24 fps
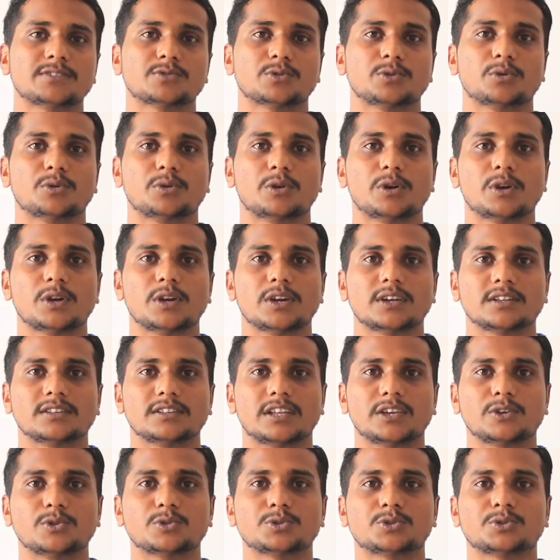So
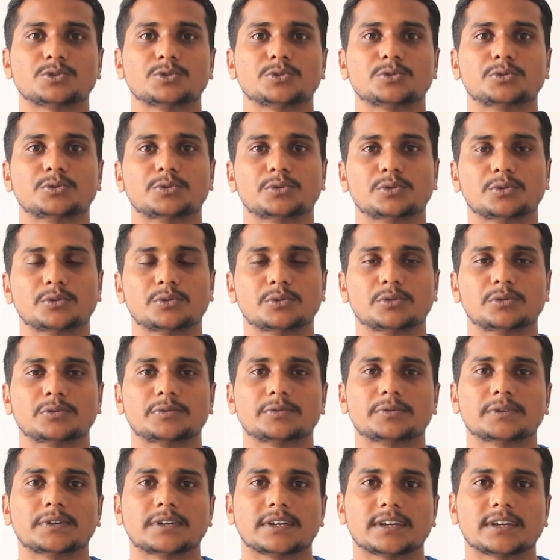they used to